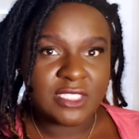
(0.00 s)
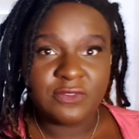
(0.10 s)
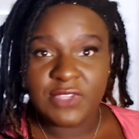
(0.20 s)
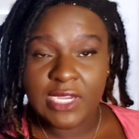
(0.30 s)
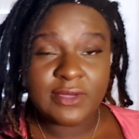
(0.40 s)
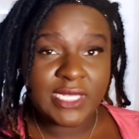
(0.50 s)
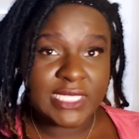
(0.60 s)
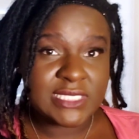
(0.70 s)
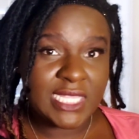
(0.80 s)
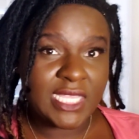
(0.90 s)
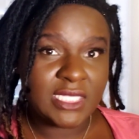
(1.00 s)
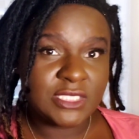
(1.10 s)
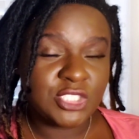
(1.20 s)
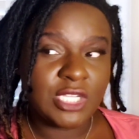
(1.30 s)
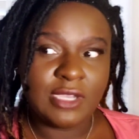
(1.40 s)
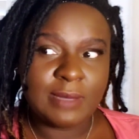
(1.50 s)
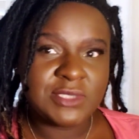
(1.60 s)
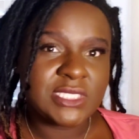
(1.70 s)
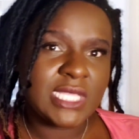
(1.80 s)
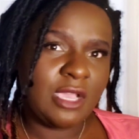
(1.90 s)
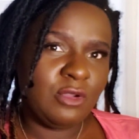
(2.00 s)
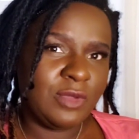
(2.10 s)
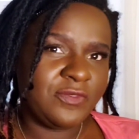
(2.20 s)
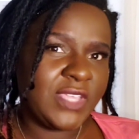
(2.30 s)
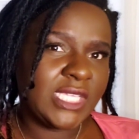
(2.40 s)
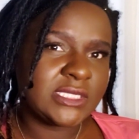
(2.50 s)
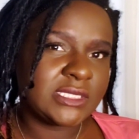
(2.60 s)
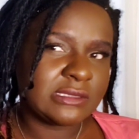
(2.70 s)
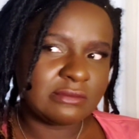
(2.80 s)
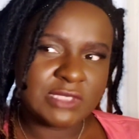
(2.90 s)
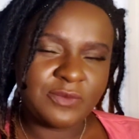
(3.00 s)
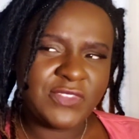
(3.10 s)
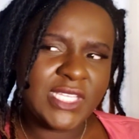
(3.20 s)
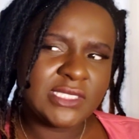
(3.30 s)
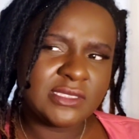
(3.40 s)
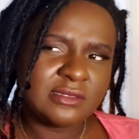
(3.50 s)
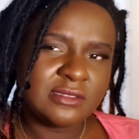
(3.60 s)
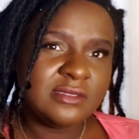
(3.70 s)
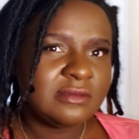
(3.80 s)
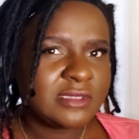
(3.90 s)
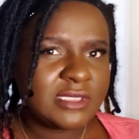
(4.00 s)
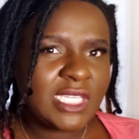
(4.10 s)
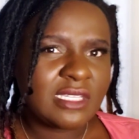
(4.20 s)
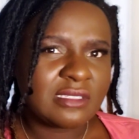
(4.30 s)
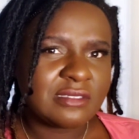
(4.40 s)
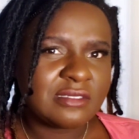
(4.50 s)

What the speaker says: The very next day. You know, I'm just like, oh, I'm fixed. I'm fixed. Yeah.